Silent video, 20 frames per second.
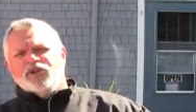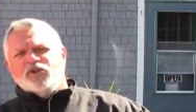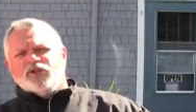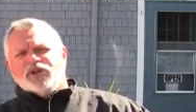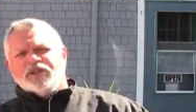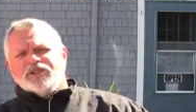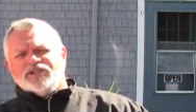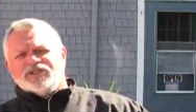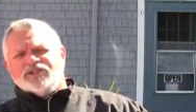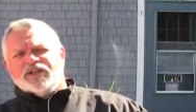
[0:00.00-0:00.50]
you'll
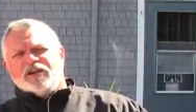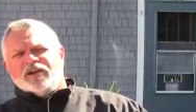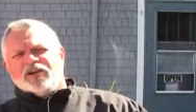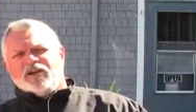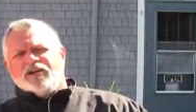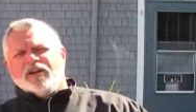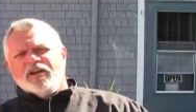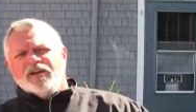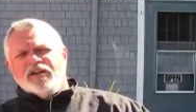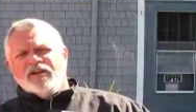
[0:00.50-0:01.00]

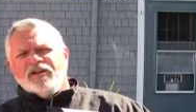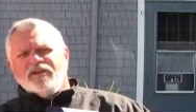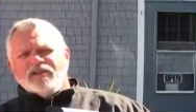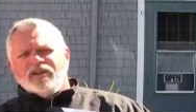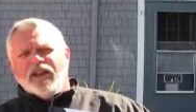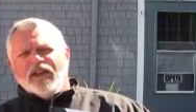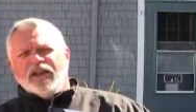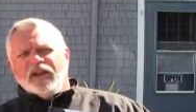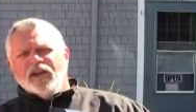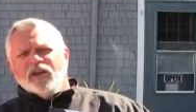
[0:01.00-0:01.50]
consider
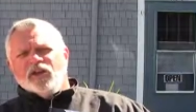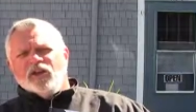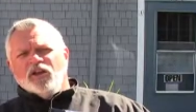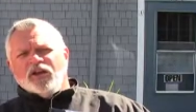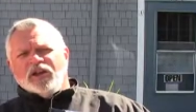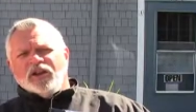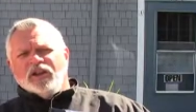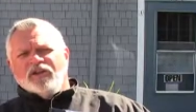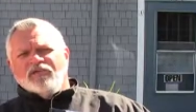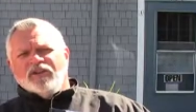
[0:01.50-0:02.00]
taking a
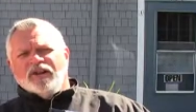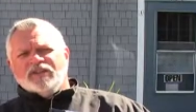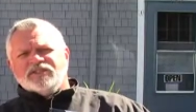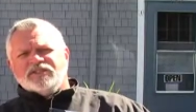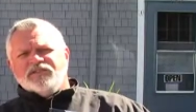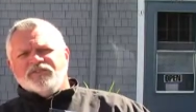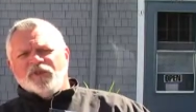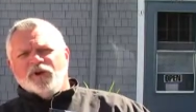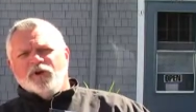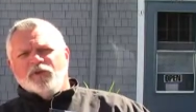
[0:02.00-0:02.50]
look at
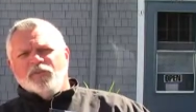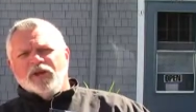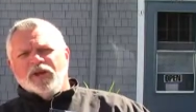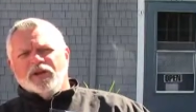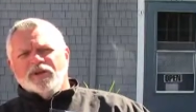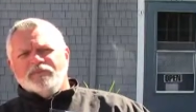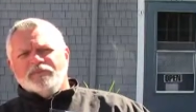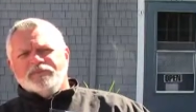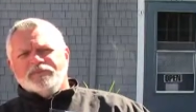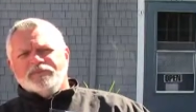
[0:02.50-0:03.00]
Investiphobia.